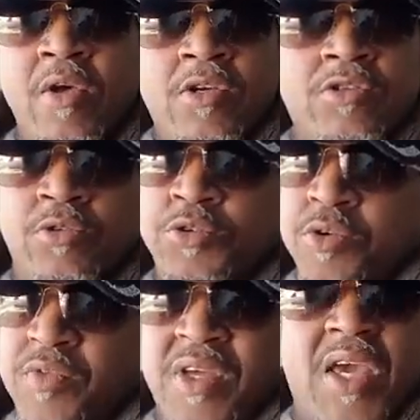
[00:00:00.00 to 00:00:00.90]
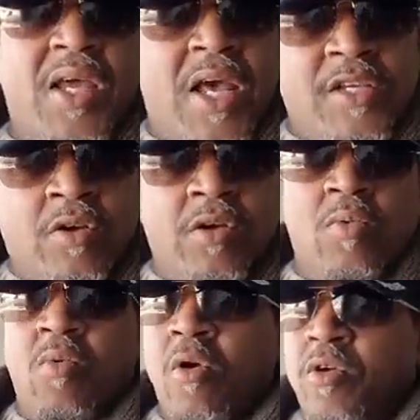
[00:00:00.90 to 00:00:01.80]
social event, yeah, that's going to
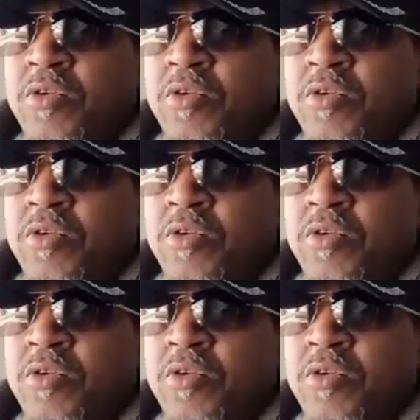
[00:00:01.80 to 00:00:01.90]
work.